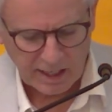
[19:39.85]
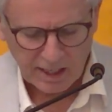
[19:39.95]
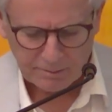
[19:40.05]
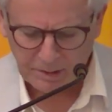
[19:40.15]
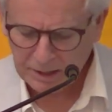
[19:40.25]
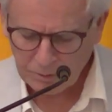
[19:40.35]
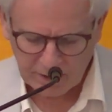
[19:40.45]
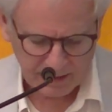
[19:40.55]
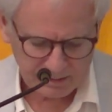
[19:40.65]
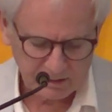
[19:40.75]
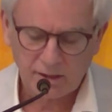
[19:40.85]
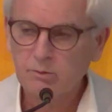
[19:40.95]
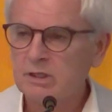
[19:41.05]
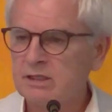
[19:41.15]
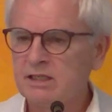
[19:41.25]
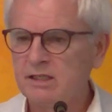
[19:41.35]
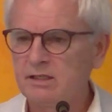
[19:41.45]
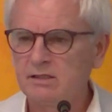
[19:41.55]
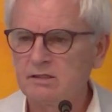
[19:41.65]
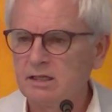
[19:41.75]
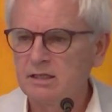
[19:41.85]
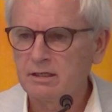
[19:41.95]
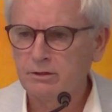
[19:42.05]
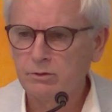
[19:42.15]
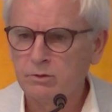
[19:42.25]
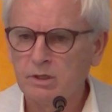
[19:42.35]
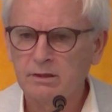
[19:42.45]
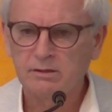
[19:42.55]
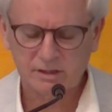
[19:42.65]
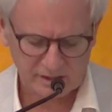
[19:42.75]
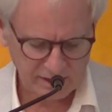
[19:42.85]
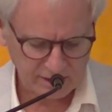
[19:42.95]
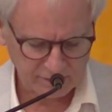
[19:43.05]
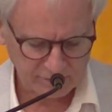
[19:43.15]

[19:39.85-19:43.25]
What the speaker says: in many ways, there really is nothing new under the sun.